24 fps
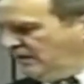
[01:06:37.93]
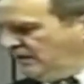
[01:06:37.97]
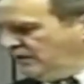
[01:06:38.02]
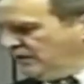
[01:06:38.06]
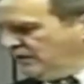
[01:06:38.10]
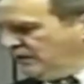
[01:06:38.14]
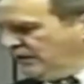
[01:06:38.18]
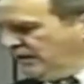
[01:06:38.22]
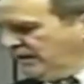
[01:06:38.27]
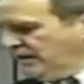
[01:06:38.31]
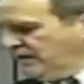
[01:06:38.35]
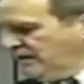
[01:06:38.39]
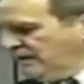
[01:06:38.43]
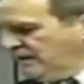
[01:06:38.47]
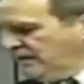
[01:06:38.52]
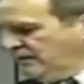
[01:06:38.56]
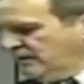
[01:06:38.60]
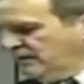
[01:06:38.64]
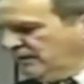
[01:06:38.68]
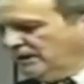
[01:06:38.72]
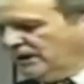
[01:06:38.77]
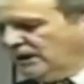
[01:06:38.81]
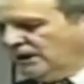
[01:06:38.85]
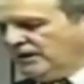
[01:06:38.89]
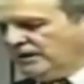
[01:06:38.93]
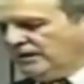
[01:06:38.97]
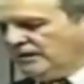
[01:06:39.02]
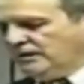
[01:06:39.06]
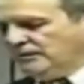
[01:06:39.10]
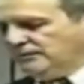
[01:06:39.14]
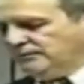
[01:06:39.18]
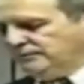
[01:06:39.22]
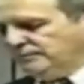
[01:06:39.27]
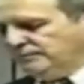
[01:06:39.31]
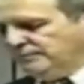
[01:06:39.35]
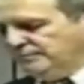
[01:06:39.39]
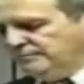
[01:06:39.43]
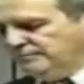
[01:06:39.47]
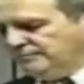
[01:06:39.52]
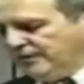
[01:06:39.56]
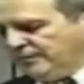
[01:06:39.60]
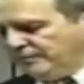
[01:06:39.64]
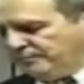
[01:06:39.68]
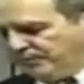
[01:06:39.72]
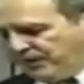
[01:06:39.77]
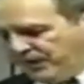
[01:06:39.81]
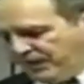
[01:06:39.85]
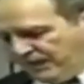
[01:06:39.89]
Here's an article from the
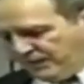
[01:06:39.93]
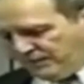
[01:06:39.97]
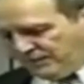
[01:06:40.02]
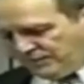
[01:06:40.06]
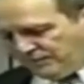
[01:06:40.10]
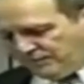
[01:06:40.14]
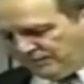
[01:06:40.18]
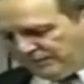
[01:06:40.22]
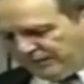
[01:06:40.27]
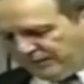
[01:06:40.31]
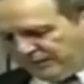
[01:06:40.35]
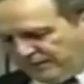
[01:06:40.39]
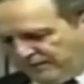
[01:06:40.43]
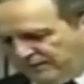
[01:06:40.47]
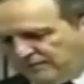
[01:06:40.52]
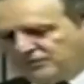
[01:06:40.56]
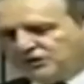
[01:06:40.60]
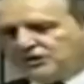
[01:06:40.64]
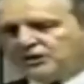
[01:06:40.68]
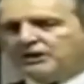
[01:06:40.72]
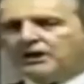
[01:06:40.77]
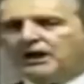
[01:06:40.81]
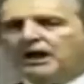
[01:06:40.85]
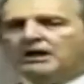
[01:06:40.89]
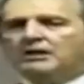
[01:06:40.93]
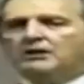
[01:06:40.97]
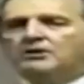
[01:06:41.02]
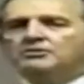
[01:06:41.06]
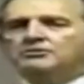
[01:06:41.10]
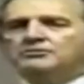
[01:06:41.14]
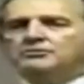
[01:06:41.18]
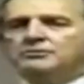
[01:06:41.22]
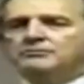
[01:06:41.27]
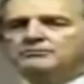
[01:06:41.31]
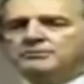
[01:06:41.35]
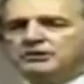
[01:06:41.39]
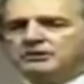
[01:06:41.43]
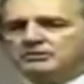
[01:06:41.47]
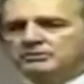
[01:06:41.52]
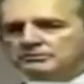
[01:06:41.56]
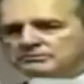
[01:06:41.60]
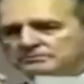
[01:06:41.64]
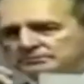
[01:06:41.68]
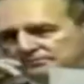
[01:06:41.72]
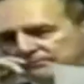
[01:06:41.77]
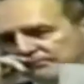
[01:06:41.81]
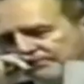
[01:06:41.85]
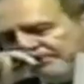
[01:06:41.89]
front page of the Chicago Tribune.